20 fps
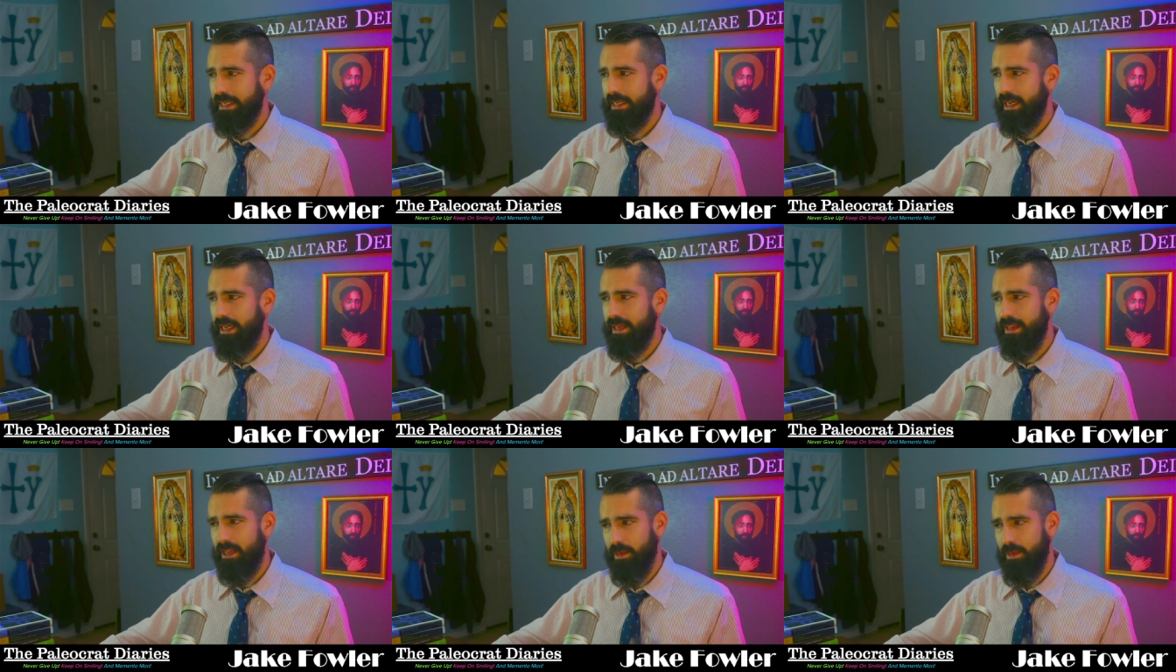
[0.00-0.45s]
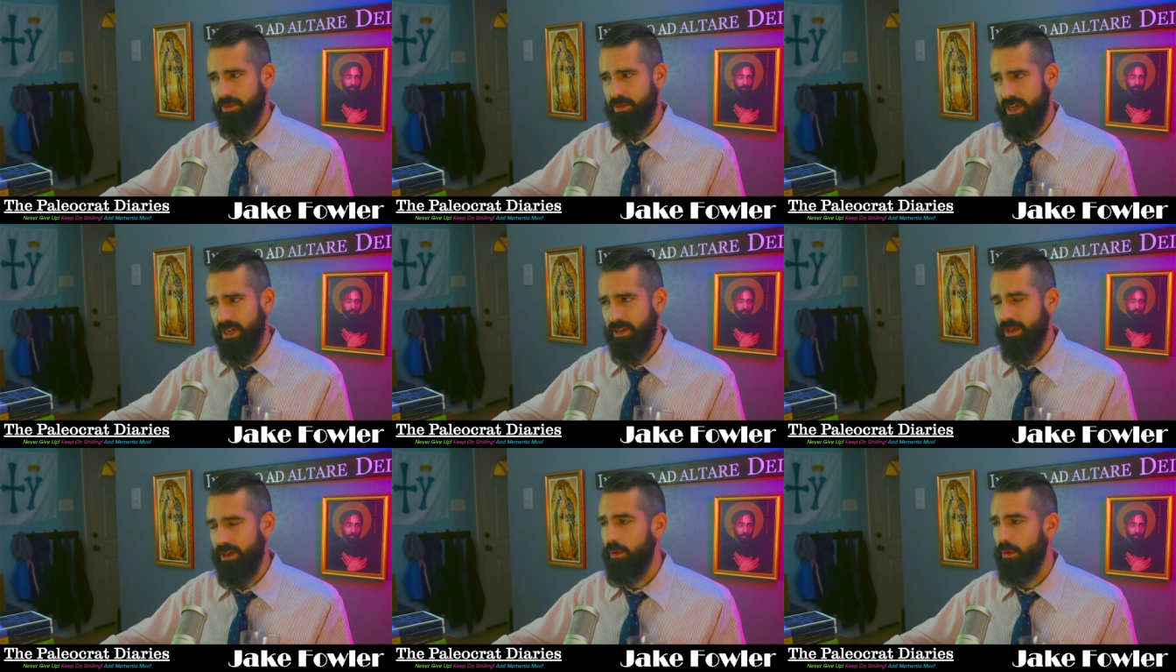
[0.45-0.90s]
I think I'm
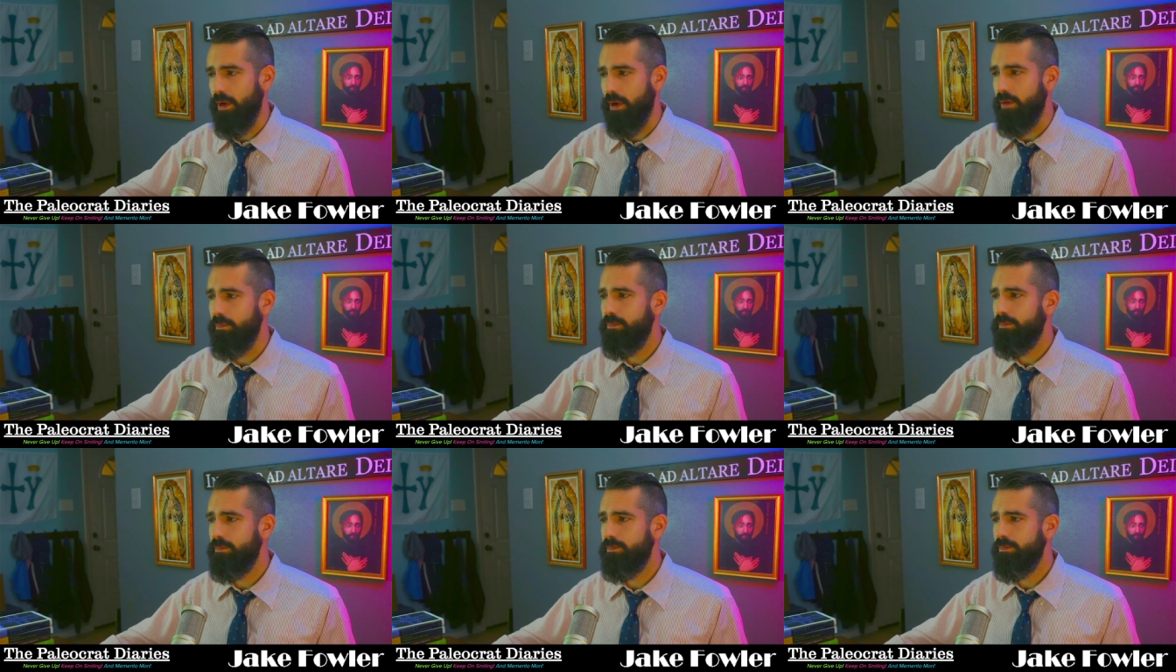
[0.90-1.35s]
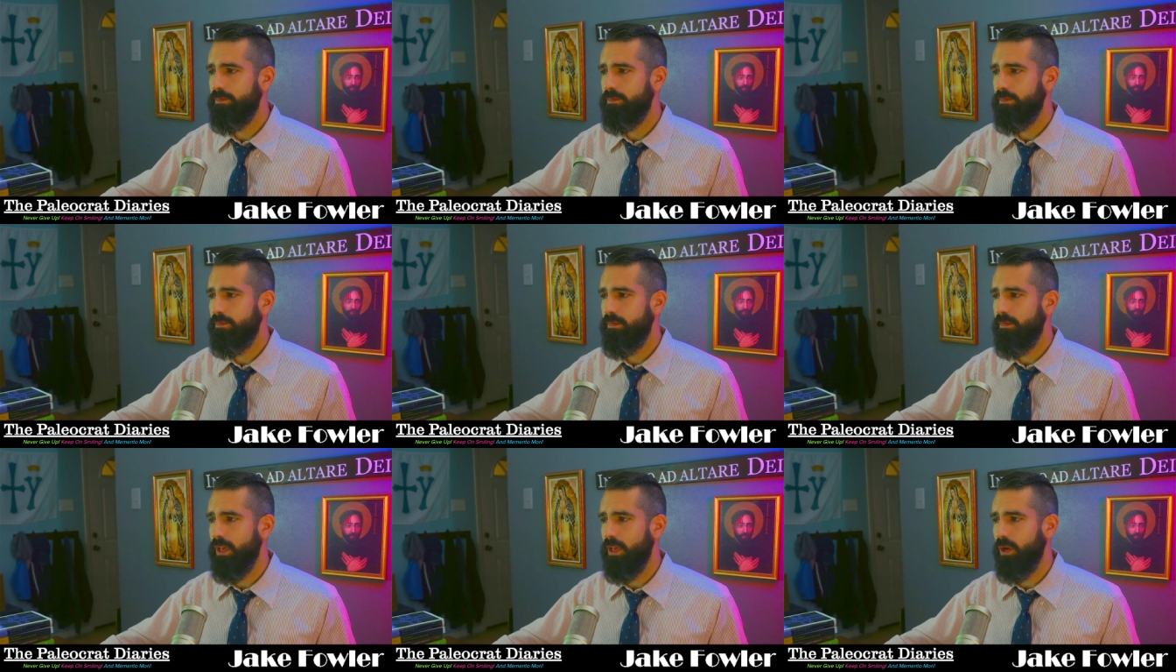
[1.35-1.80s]
saying that right.
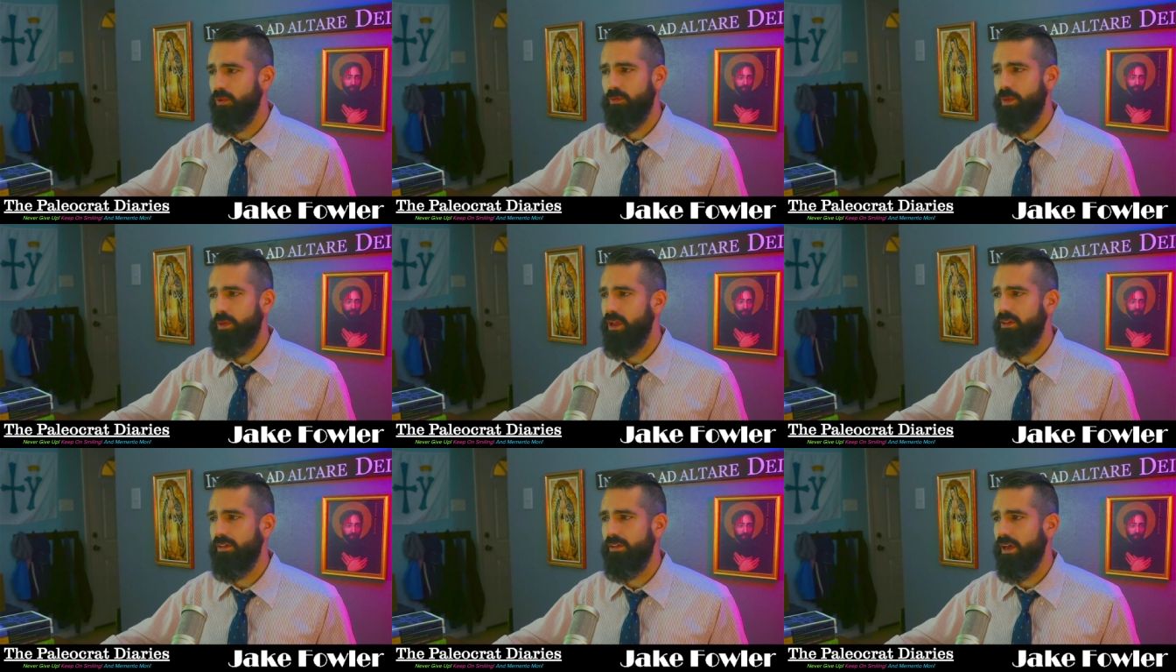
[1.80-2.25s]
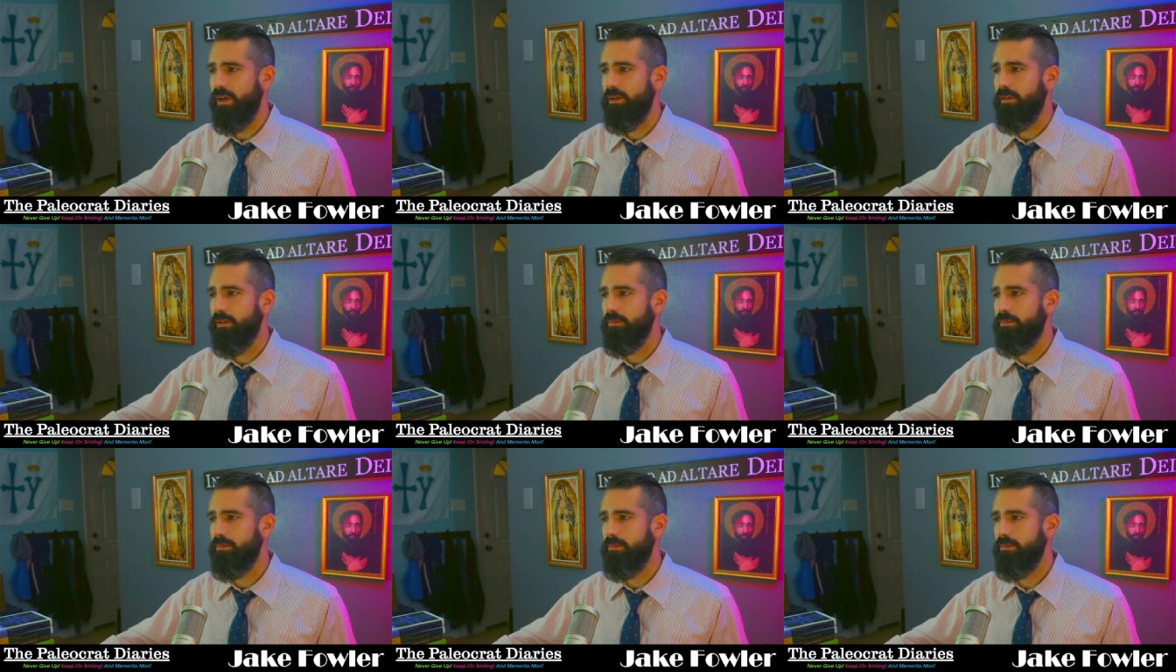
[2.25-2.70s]
I don't speak Italian.
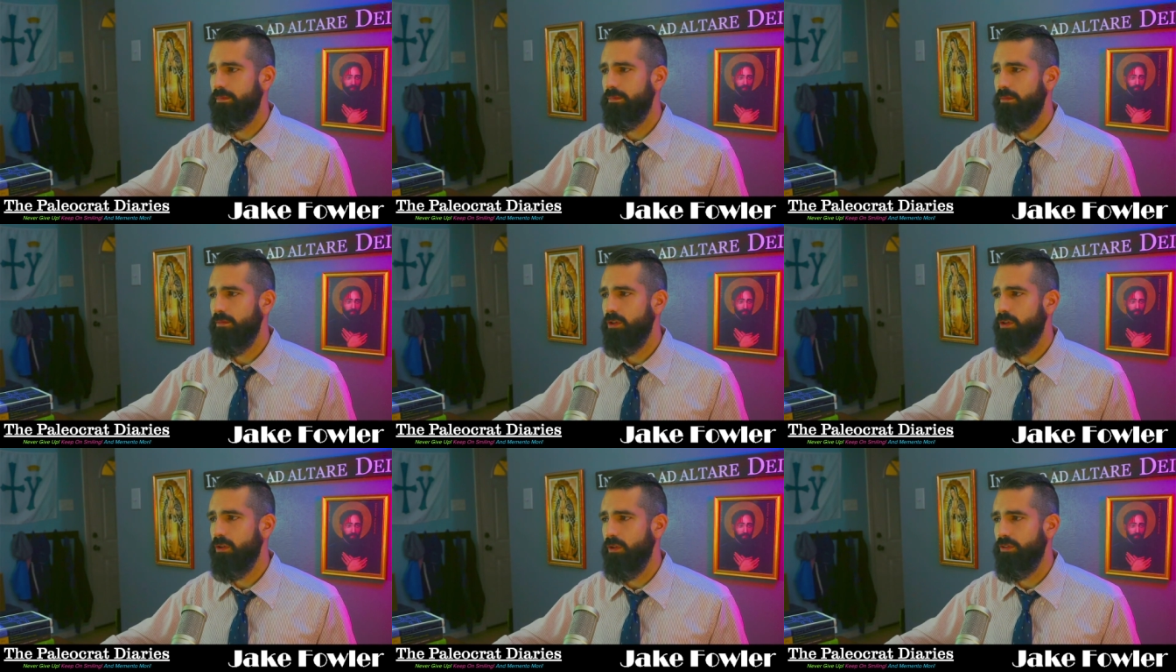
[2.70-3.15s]
Close